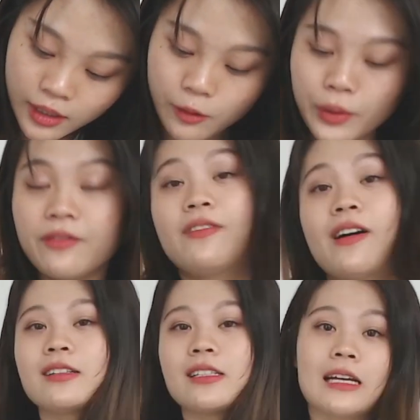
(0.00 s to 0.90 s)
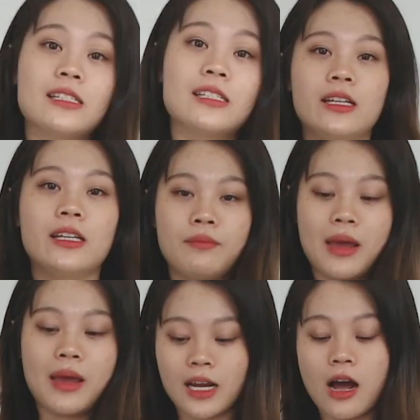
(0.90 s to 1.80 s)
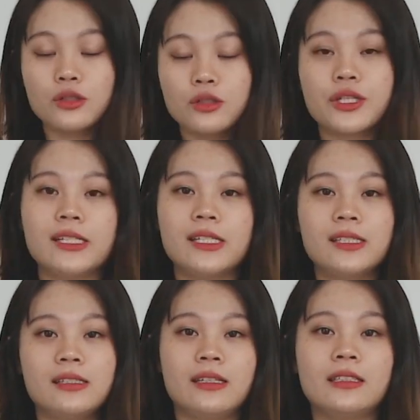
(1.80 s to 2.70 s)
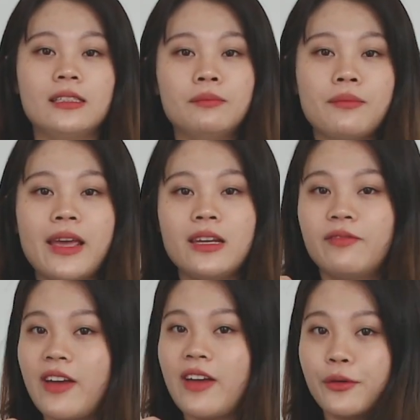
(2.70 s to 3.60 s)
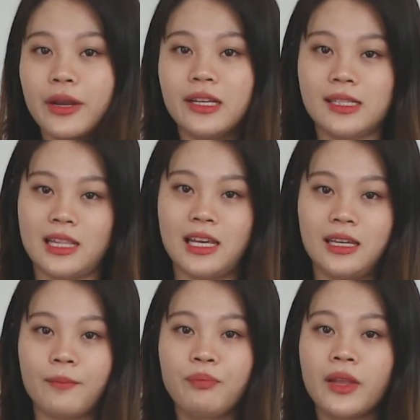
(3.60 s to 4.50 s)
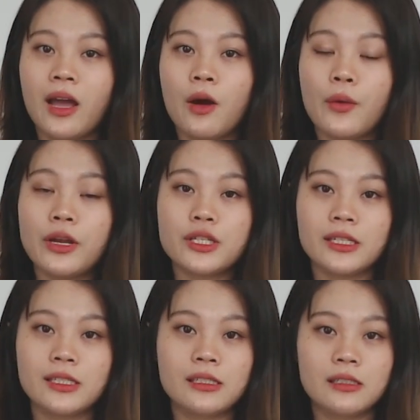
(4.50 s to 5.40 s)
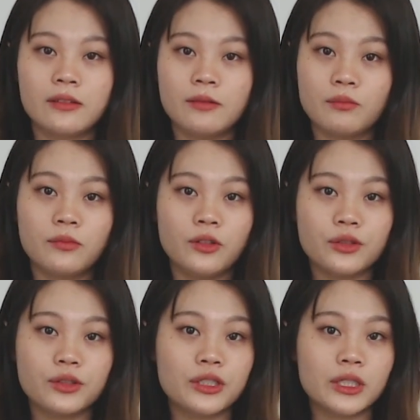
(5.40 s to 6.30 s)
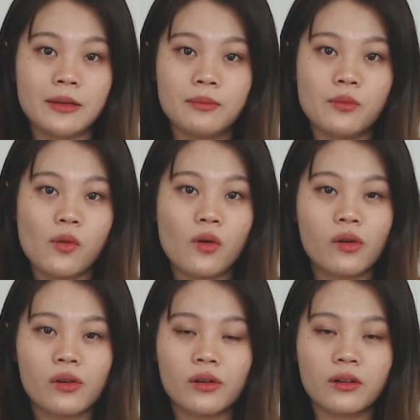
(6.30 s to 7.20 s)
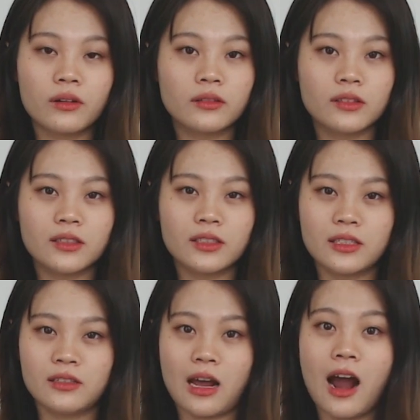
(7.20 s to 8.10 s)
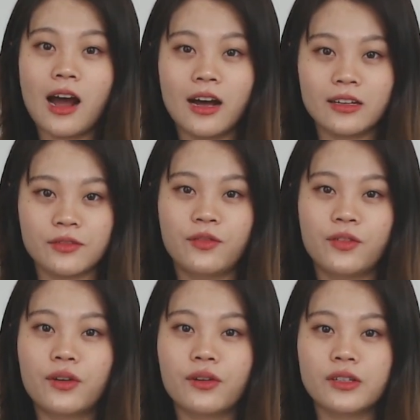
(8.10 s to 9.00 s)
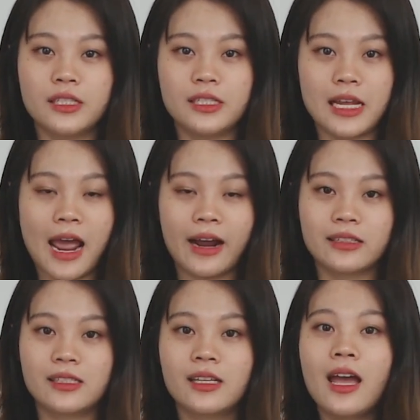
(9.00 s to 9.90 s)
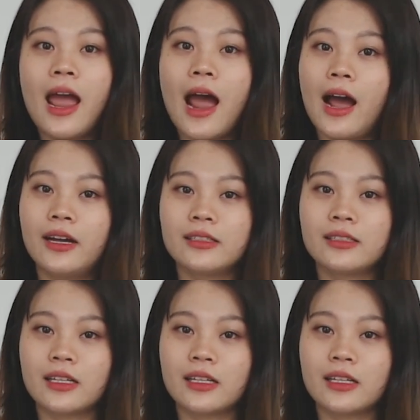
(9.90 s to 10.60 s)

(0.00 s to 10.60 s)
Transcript: we found that in many countries, SIM made very thin, which is usually more hard for detect, and